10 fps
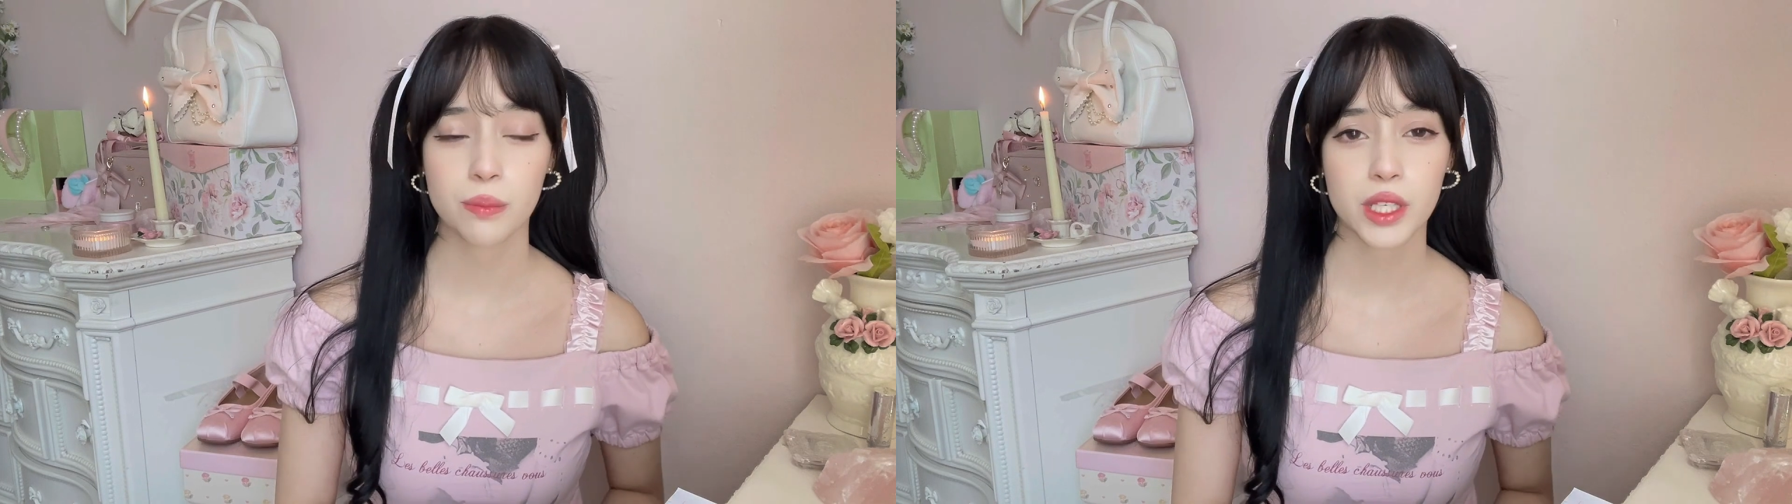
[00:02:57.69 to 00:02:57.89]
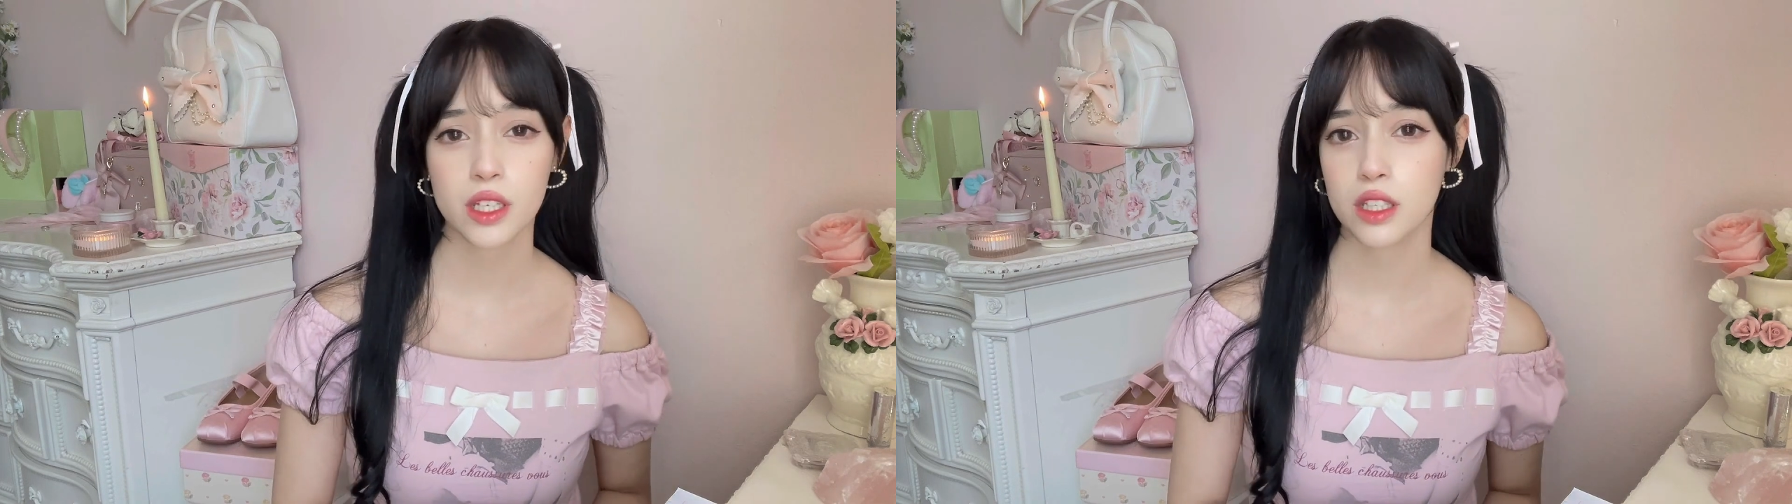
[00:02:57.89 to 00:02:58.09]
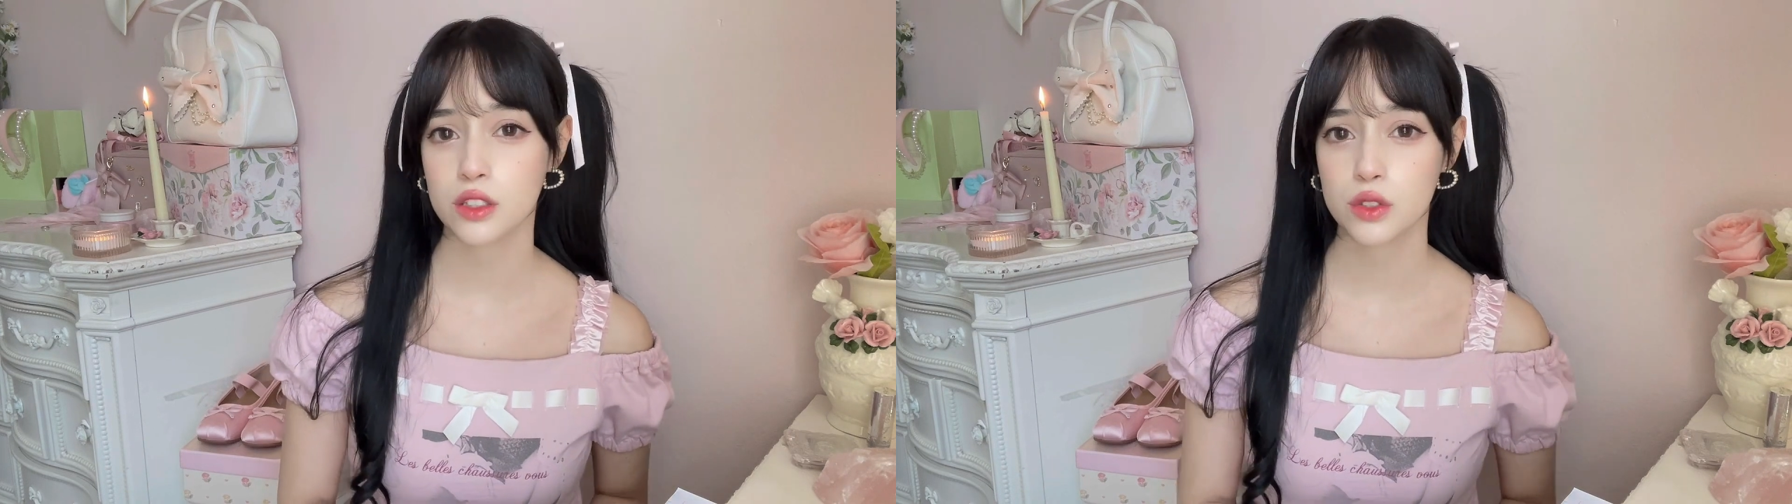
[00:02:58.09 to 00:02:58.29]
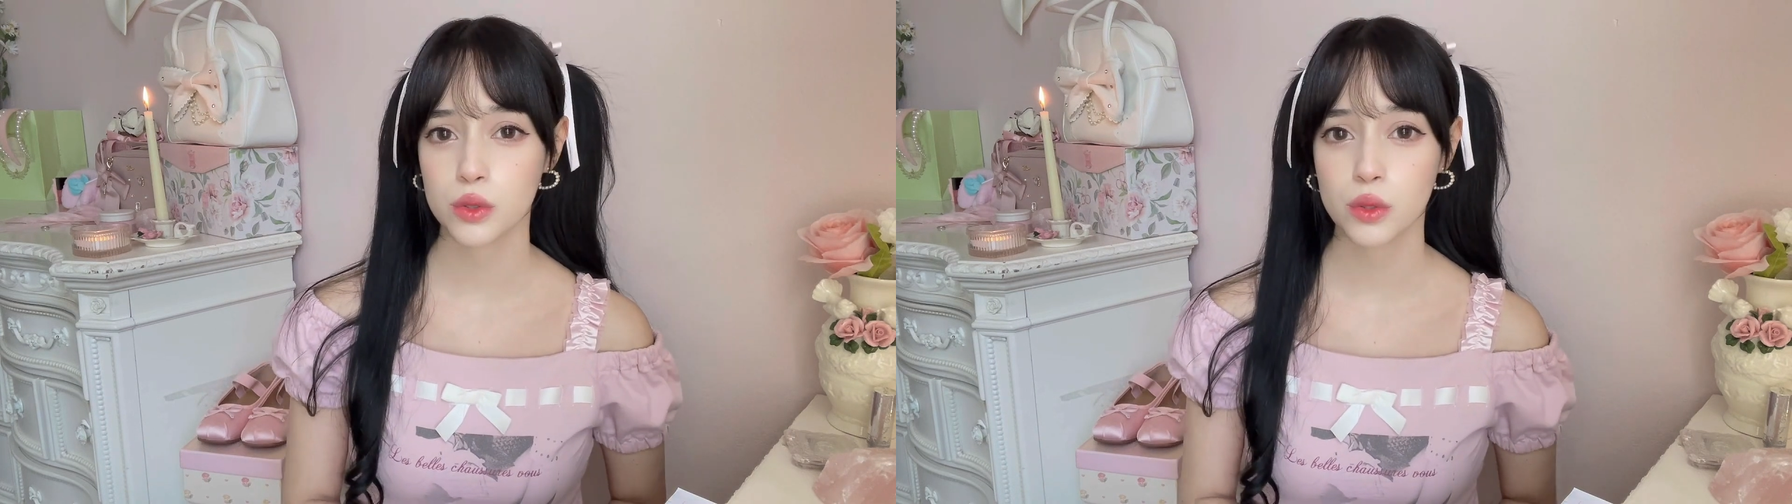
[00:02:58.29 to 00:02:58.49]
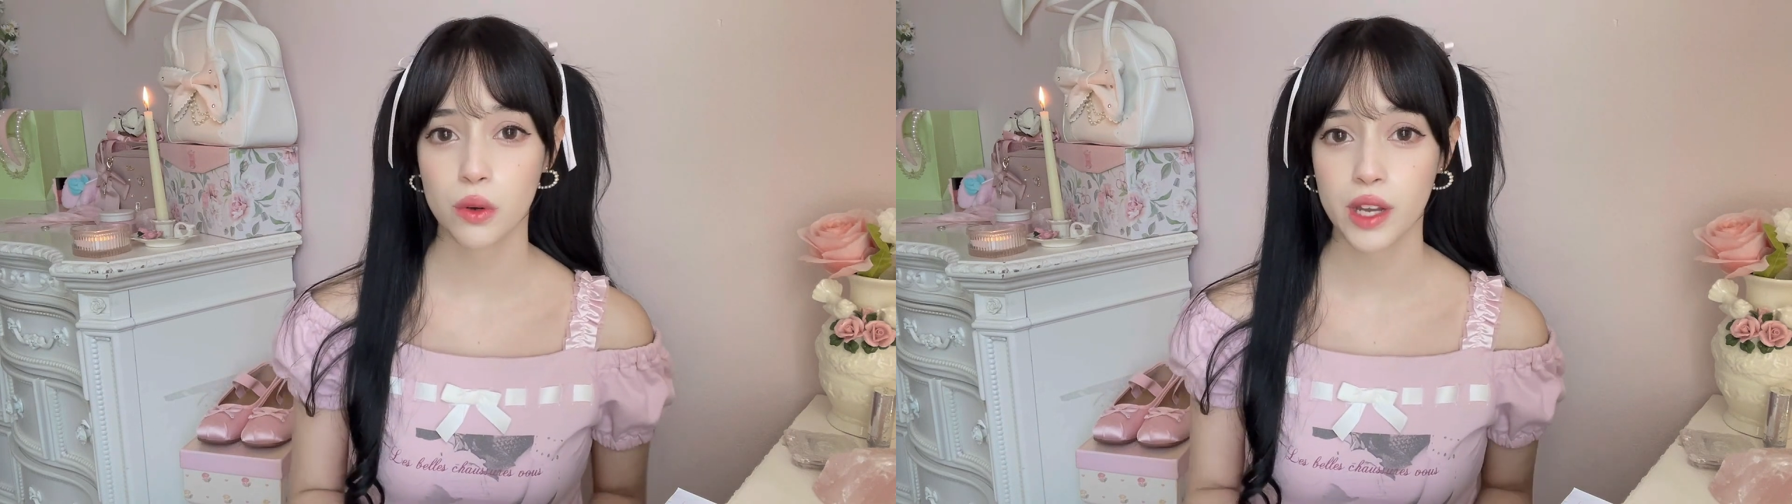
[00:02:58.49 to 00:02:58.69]
be
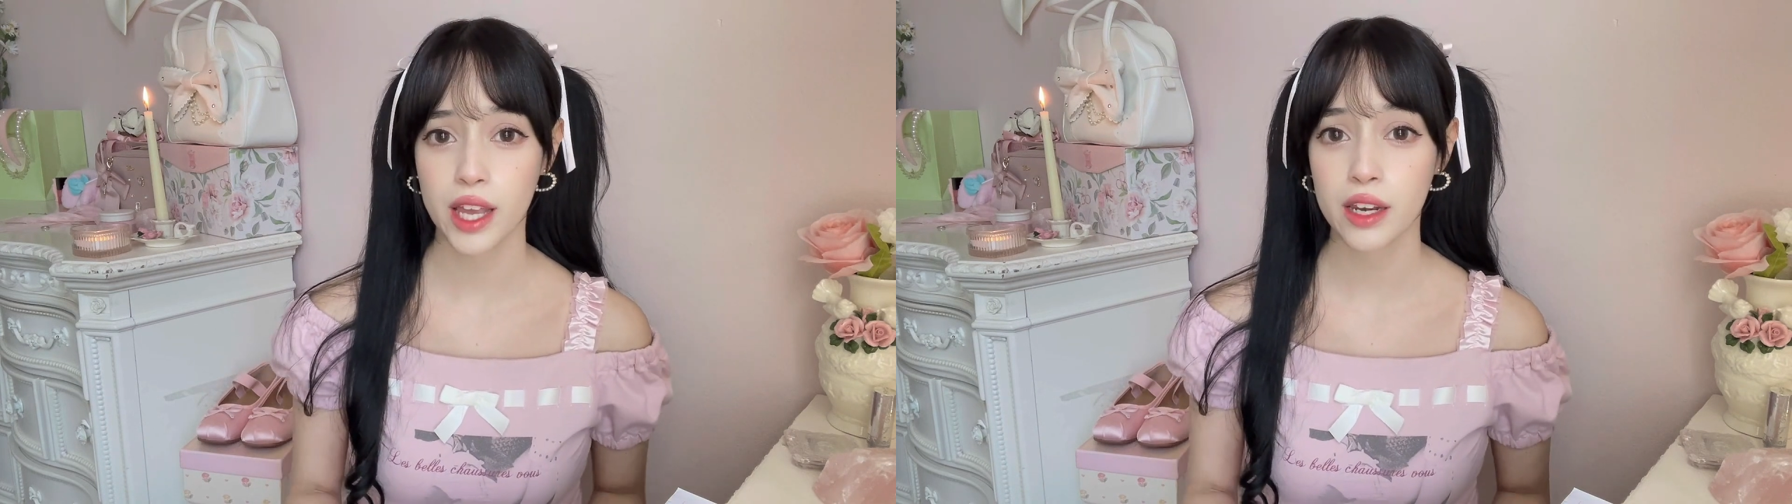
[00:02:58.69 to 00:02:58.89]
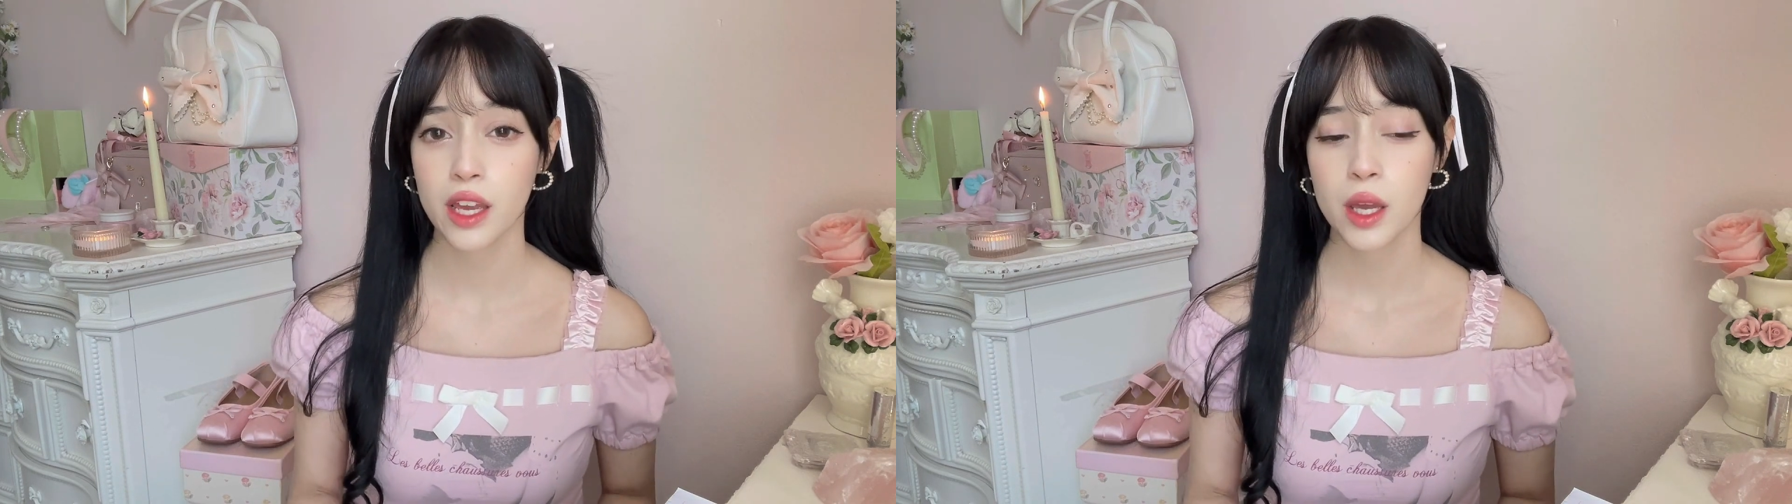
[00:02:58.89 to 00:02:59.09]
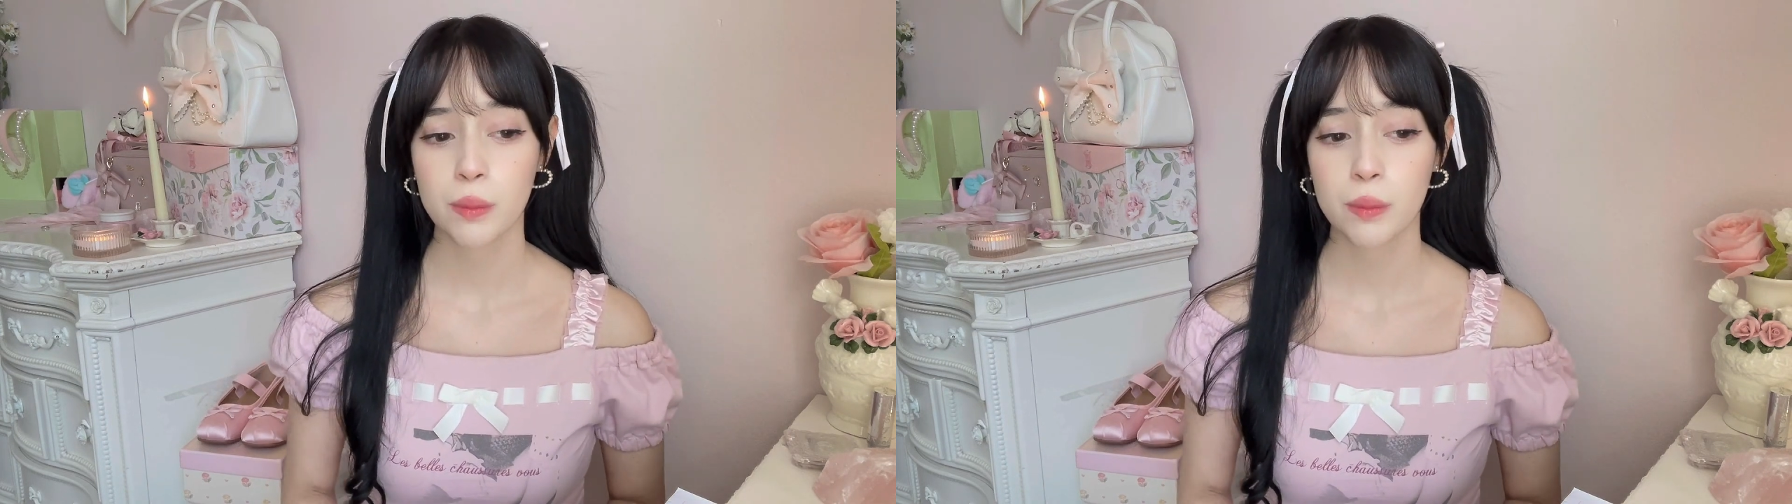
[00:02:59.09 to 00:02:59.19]
into coquette,